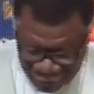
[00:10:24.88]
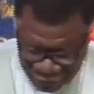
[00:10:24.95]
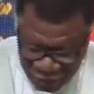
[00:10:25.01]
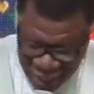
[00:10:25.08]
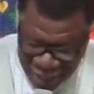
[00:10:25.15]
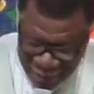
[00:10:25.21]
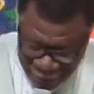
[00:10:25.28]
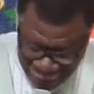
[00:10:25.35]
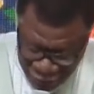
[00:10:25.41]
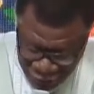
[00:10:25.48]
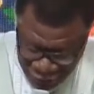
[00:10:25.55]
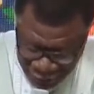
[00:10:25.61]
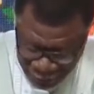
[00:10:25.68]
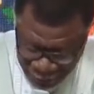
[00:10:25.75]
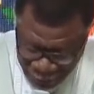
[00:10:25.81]
came of
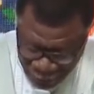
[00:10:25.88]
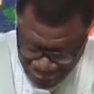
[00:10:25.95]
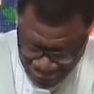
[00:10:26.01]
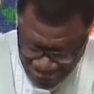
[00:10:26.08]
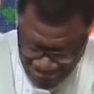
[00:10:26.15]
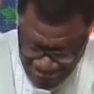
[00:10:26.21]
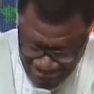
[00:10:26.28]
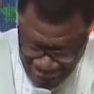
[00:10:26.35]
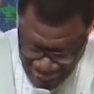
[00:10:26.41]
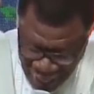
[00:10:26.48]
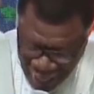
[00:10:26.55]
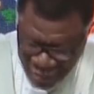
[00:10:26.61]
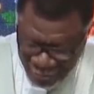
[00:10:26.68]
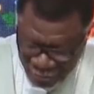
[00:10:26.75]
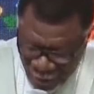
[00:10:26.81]
age.
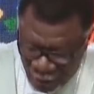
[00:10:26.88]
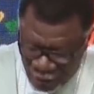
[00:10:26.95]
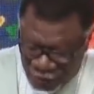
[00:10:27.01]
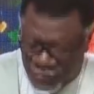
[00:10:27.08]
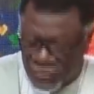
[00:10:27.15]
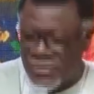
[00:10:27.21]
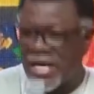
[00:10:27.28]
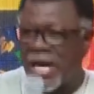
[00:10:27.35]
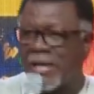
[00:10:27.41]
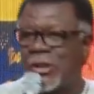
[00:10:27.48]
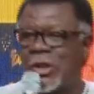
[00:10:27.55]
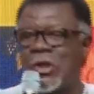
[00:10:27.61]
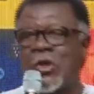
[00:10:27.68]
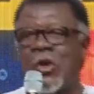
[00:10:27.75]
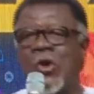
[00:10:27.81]
And Moses
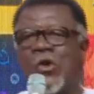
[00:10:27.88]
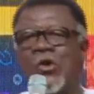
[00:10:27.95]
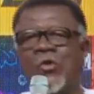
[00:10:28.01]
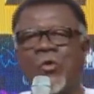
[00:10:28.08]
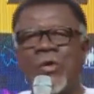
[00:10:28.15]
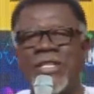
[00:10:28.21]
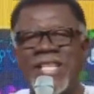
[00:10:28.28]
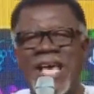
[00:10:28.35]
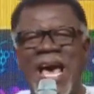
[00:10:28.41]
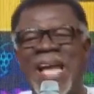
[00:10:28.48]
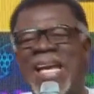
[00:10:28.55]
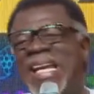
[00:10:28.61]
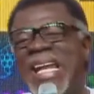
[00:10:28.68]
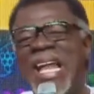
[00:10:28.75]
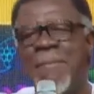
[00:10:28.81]
had grown with
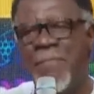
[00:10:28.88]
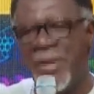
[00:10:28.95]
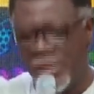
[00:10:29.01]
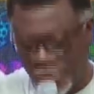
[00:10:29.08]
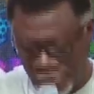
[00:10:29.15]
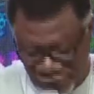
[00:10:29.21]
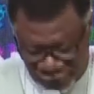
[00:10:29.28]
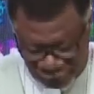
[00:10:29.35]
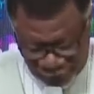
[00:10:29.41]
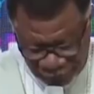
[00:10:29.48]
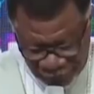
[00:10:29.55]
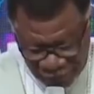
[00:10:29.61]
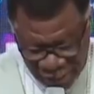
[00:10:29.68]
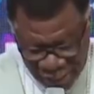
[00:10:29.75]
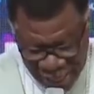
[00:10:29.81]
a label.
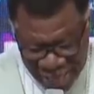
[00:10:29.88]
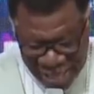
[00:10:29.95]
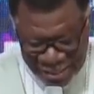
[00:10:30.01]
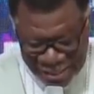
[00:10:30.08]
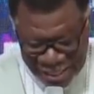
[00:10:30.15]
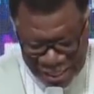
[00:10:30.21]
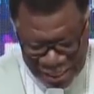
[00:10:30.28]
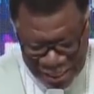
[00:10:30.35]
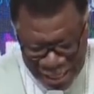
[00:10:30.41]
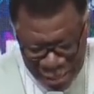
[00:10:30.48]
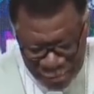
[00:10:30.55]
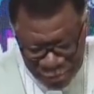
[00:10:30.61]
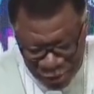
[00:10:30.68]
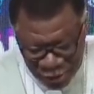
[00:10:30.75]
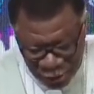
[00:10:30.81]
And the
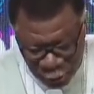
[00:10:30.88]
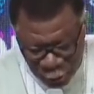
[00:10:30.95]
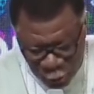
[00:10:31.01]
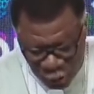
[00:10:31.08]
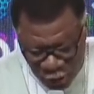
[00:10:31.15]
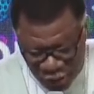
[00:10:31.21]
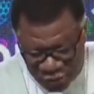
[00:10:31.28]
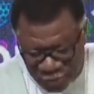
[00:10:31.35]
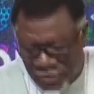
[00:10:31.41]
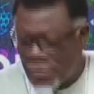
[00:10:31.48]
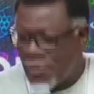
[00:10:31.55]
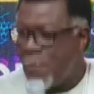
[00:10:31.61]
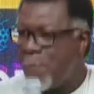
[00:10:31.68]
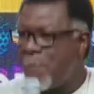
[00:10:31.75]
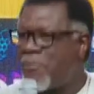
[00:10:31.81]
label
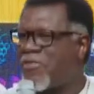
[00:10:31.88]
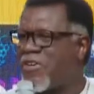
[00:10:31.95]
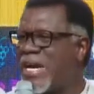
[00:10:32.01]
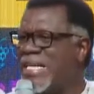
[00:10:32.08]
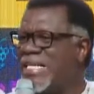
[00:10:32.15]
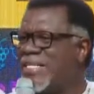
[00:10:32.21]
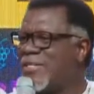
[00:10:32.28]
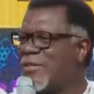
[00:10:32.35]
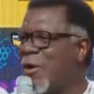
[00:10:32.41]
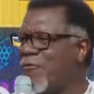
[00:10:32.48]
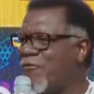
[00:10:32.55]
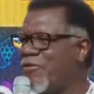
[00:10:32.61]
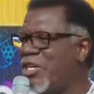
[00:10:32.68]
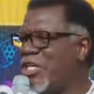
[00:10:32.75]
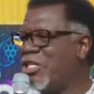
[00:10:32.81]
was
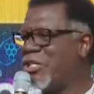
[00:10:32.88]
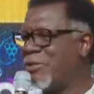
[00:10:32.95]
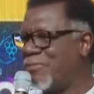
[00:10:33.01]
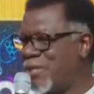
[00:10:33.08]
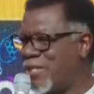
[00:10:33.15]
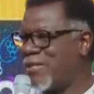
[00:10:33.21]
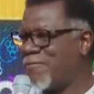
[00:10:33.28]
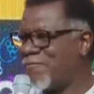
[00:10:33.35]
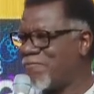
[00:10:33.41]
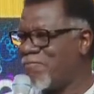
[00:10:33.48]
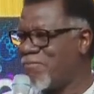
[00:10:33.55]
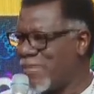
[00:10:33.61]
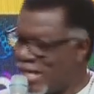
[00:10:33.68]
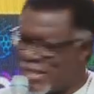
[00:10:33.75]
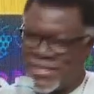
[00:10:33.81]
Prince of Egypt.
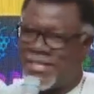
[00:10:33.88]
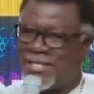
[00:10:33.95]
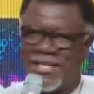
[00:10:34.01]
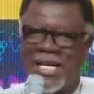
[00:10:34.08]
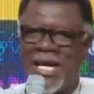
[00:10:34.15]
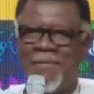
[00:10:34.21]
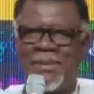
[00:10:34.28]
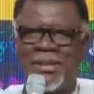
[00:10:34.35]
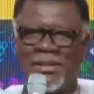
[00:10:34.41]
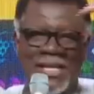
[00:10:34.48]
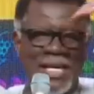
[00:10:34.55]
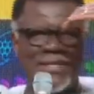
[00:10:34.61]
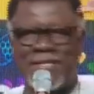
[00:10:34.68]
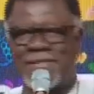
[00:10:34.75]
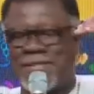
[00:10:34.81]
That's his
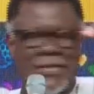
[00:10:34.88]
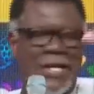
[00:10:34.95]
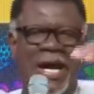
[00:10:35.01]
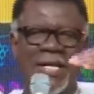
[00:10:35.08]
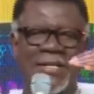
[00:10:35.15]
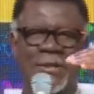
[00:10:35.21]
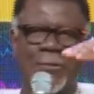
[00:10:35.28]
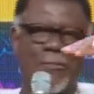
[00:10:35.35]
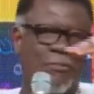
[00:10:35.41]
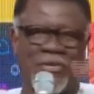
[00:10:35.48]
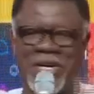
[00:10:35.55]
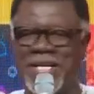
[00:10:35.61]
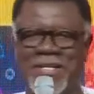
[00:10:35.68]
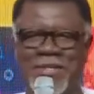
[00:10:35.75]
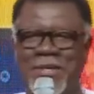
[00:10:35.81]
label. That's his
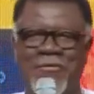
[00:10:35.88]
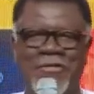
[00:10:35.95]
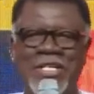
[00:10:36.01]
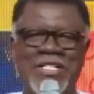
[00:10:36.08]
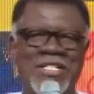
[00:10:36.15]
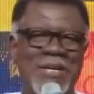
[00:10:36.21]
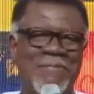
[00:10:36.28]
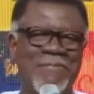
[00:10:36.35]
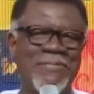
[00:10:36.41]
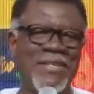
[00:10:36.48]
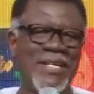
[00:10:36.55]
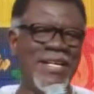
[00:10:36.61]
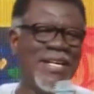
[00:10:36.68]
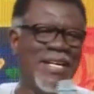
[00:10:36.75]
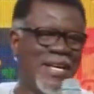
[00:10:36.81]
title, Prince of Egypt.